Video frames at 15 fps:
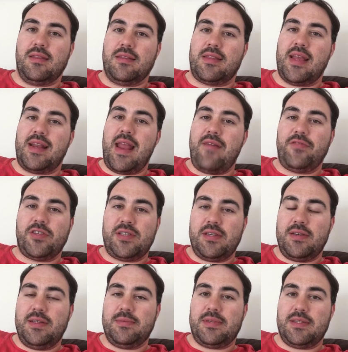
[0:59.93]
they never
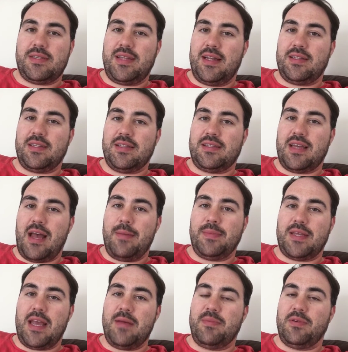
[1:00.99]
seem to stick to the
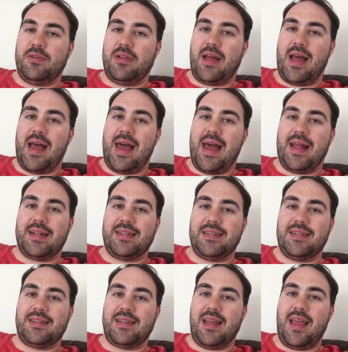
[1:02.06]
timetable,
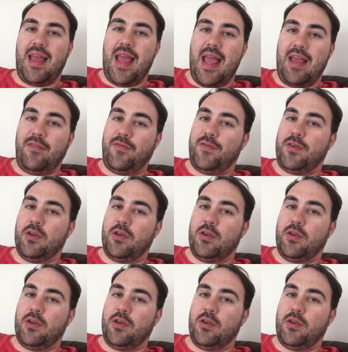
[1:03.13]
and if